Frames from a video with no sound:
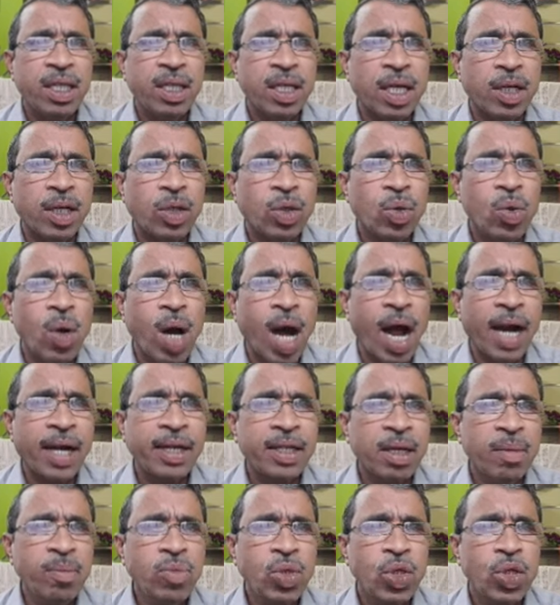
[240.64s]
the two
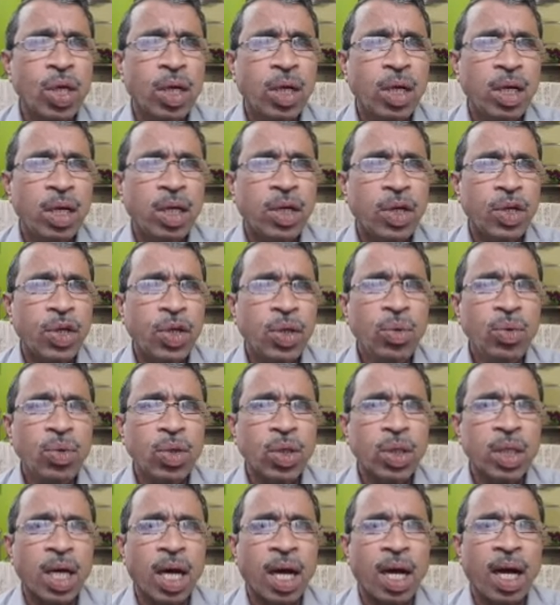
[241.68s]
atoms due
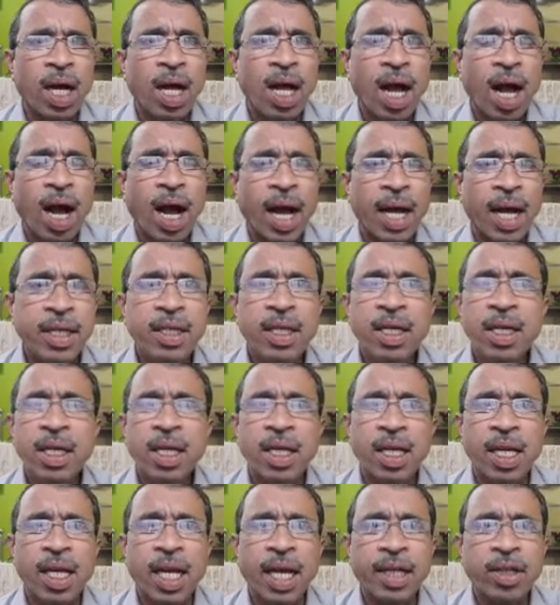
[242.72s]
to the
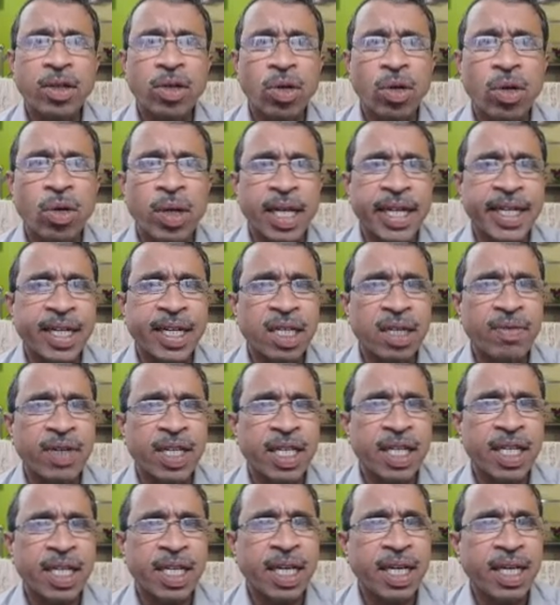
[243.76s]
higher
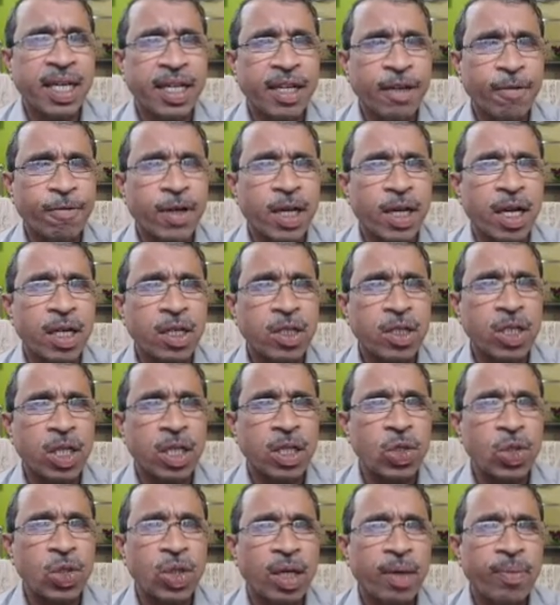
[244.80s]
electronegativity
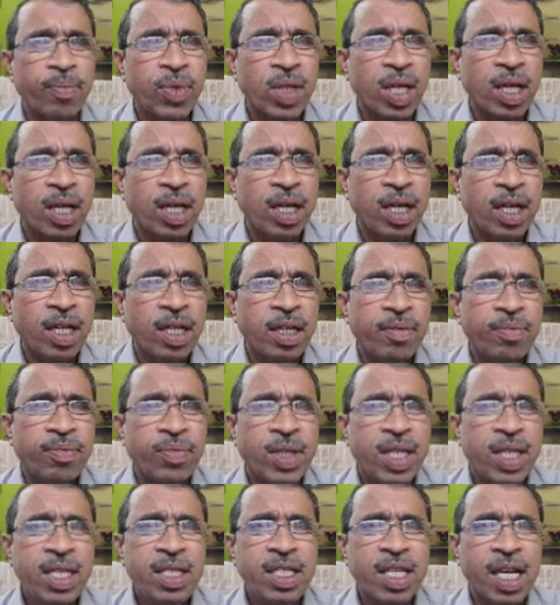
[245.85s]
differences.
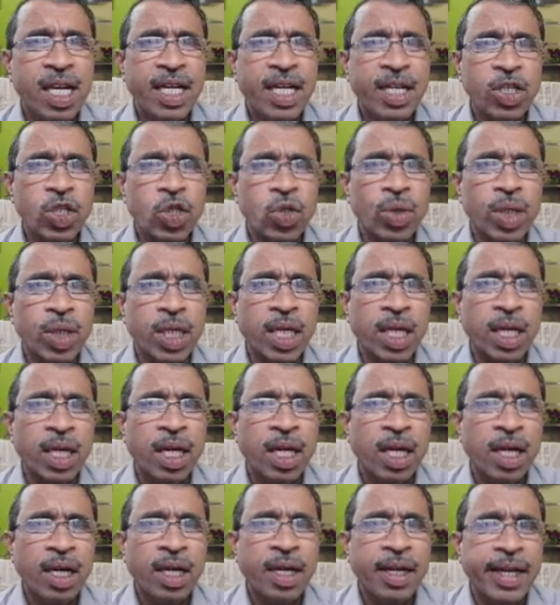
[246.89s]
This leads to
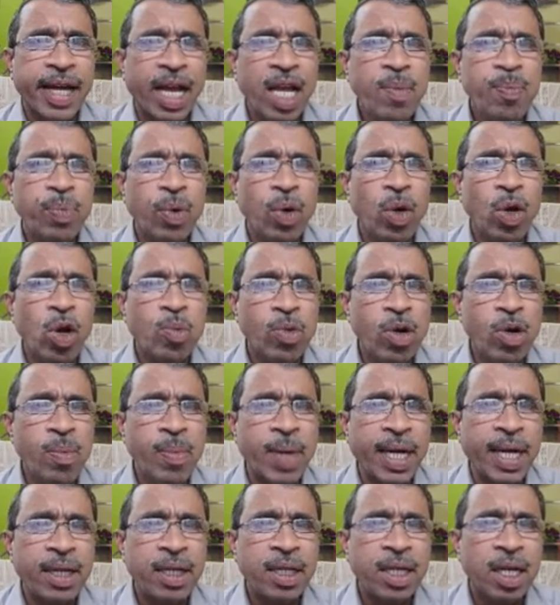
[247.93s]
the dipole
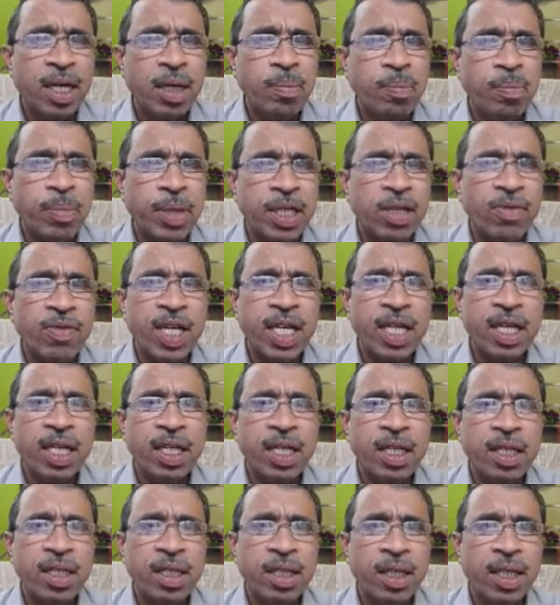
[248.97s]
moment
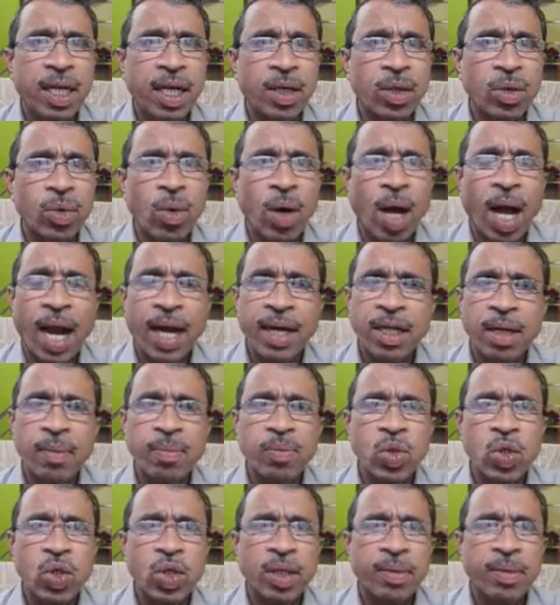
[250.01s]
between the two
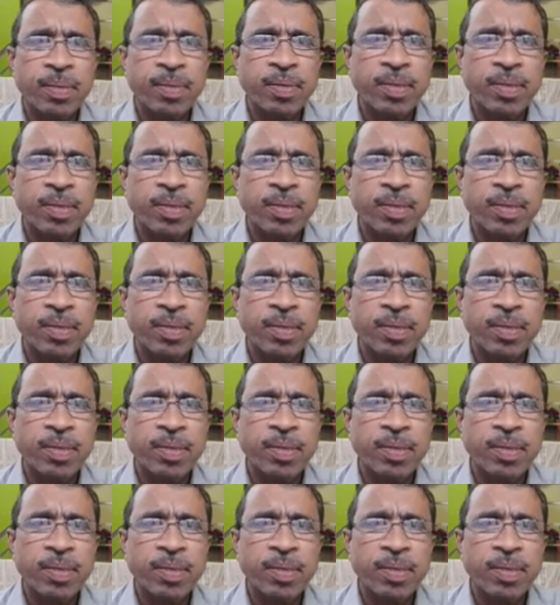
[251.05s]
atoms.